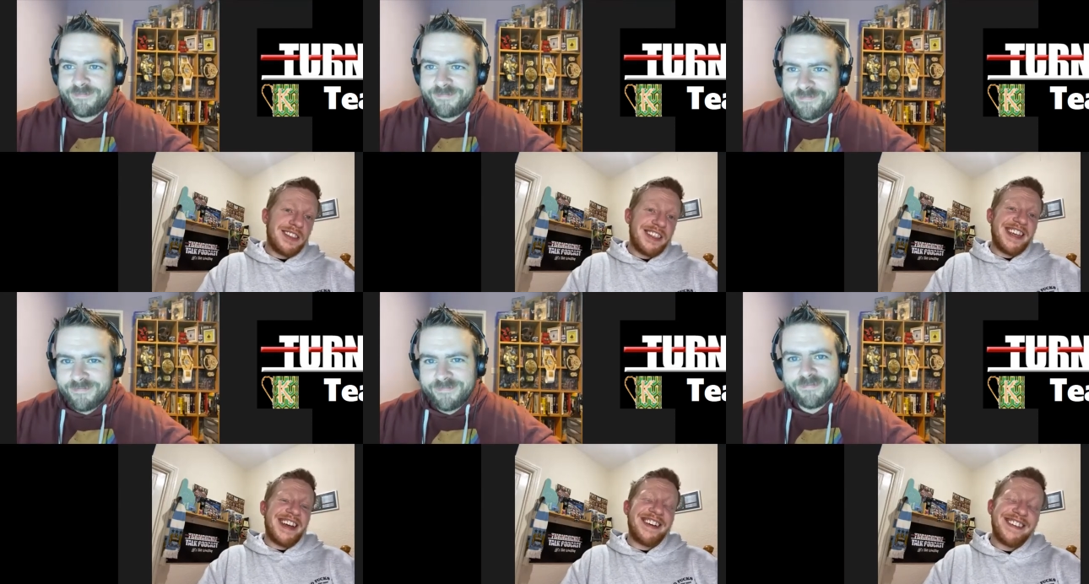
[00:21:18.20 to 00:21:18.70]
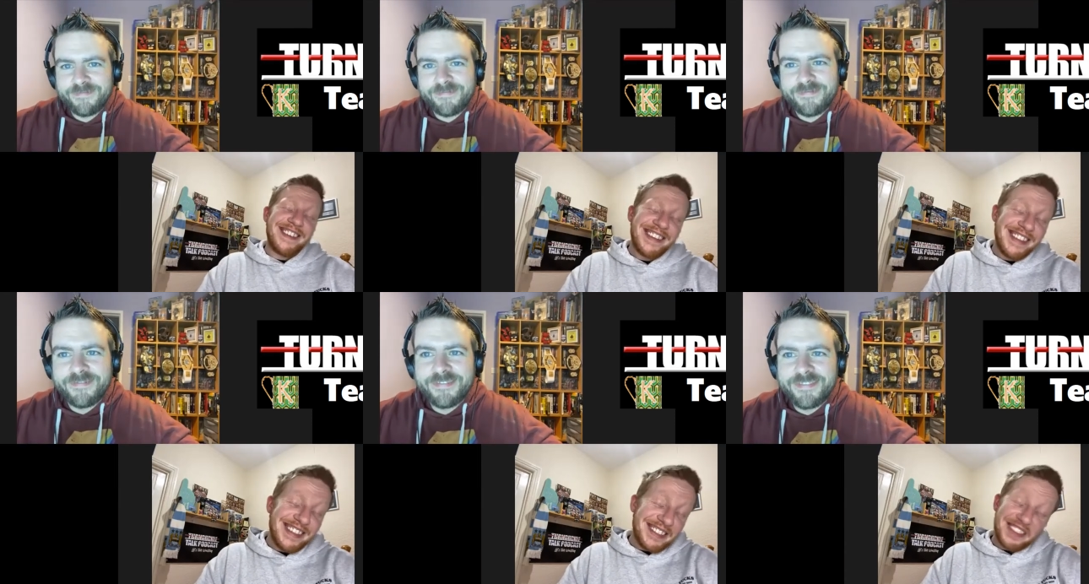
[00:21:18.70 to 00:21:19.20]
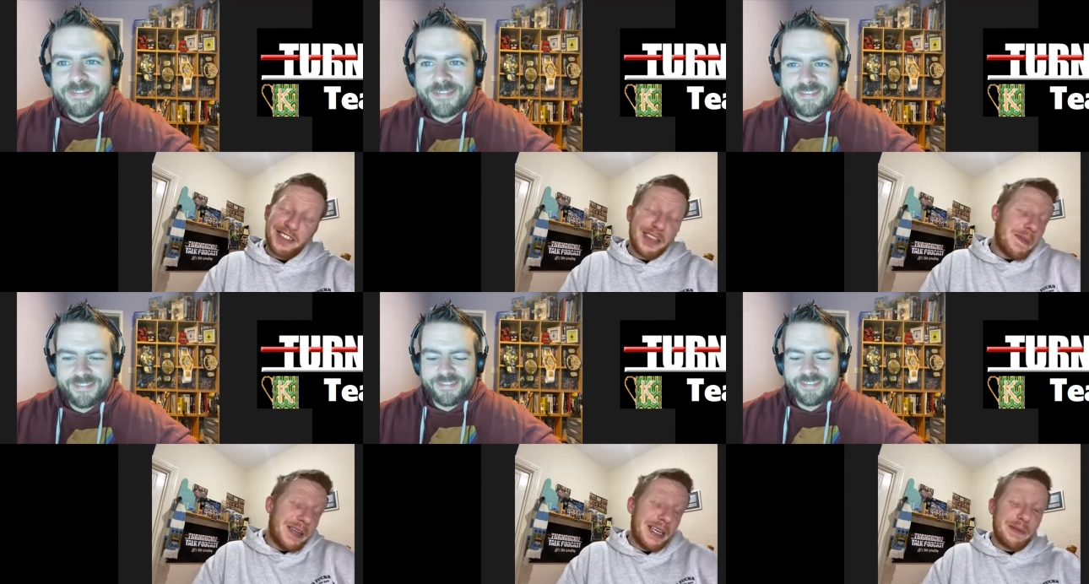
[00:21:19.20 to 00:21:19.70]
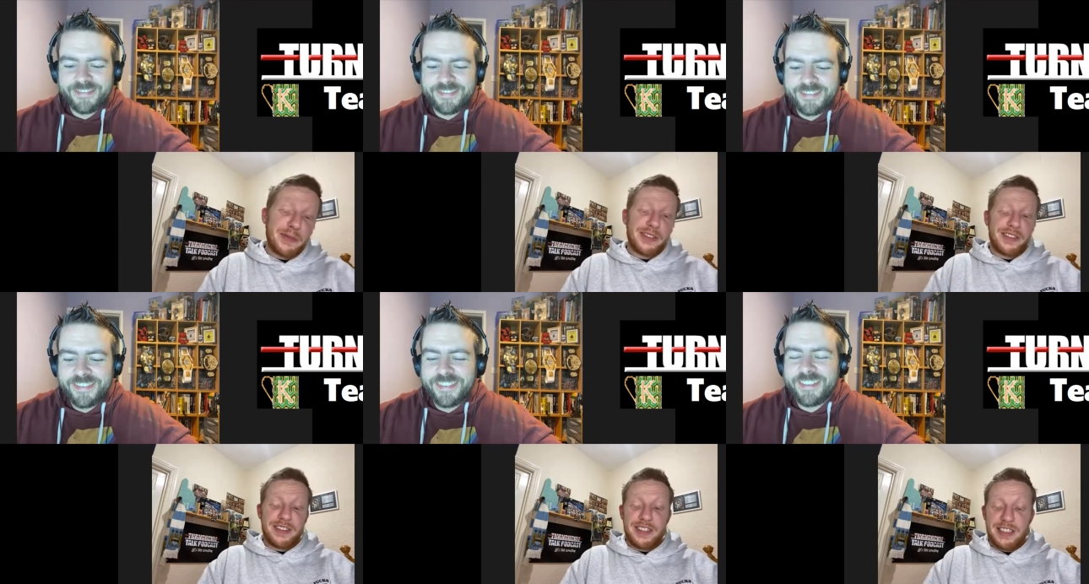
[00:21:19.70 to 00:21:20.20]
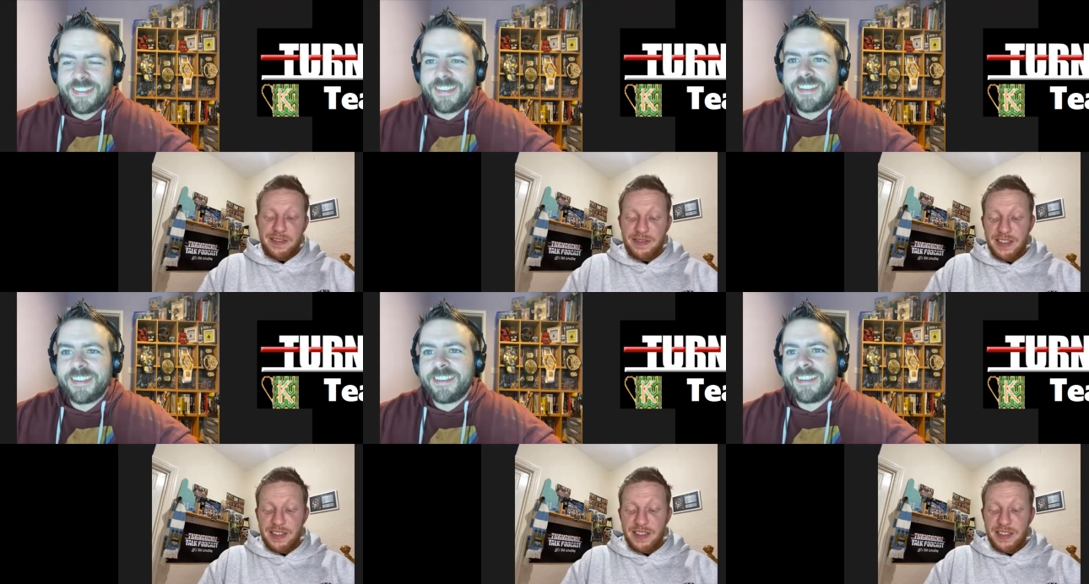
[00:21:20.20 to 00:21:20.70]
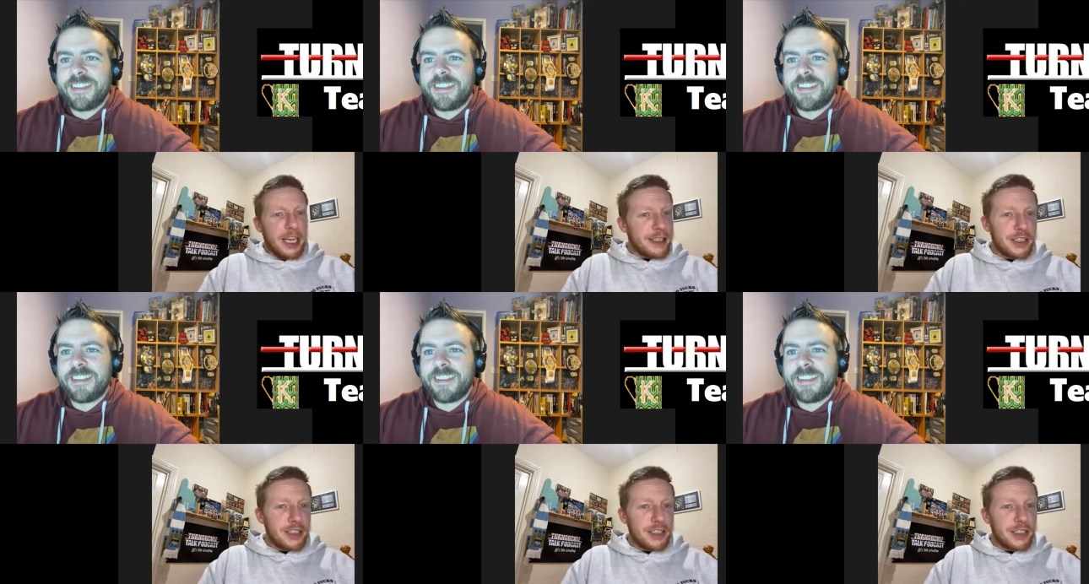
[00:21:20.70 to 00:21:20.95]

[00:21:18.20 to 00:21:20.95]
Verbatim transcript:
Speaker 1: Yeah. So that's helping him. Mm-hmm. Just, um, he's,